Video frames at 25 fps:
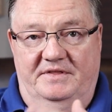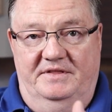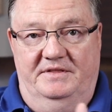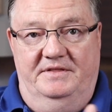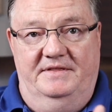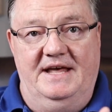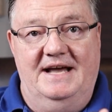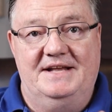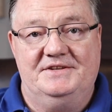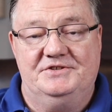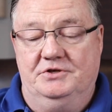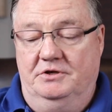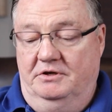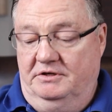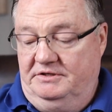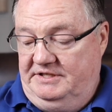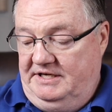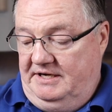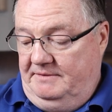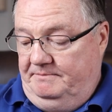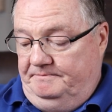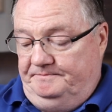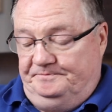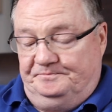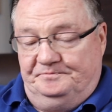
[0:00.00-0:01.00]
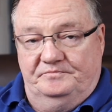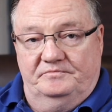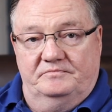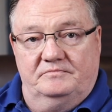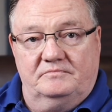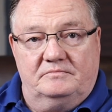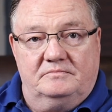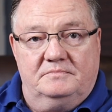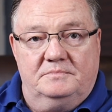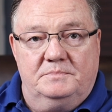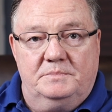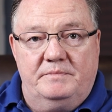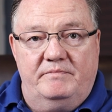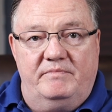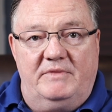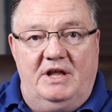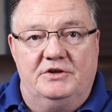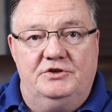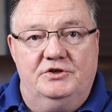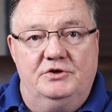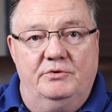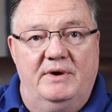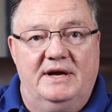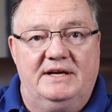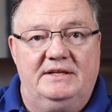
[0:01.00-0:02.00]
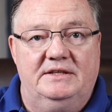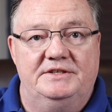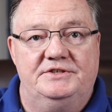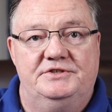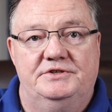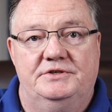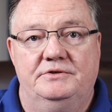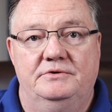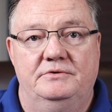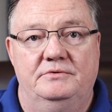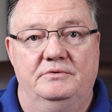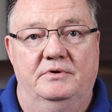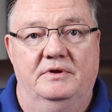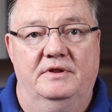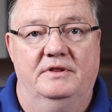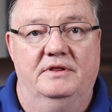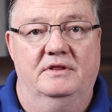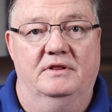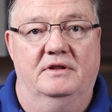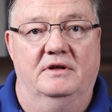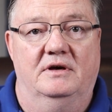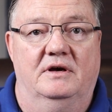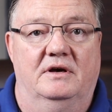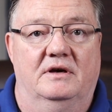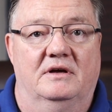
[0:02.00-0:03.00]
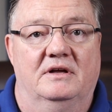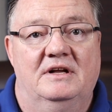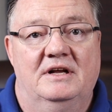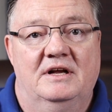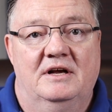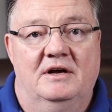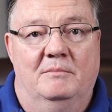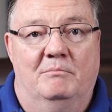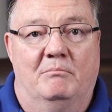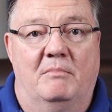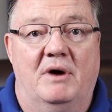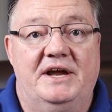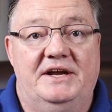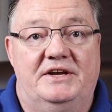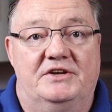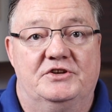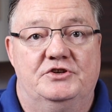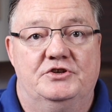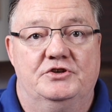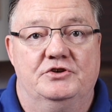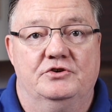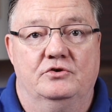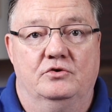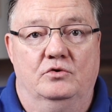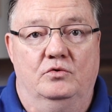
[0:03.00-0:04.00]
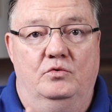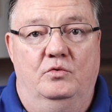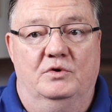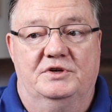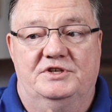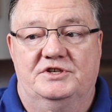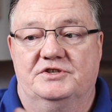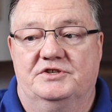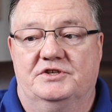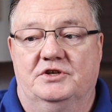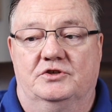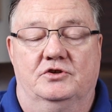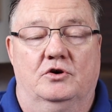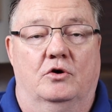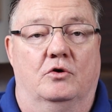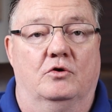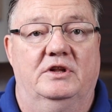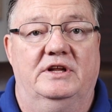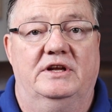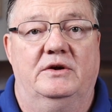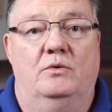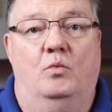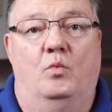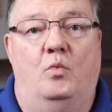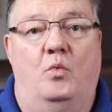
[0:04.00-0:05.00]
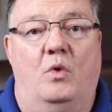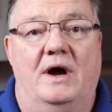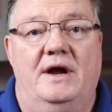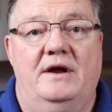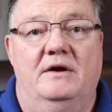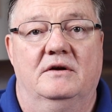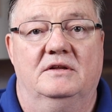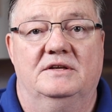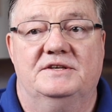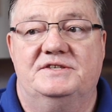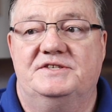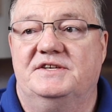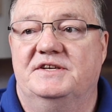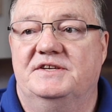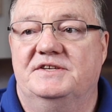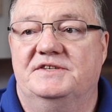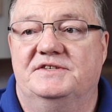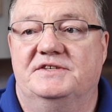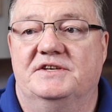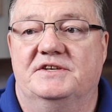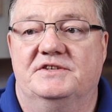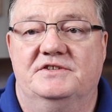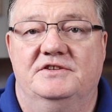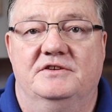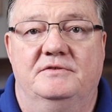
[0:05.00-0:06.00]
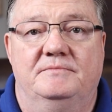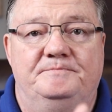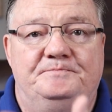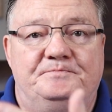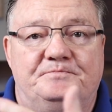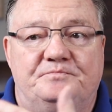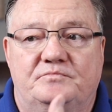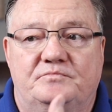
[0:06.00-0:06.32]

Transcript: That's hooked up directly to the Mic 2, which is a totally wireless system,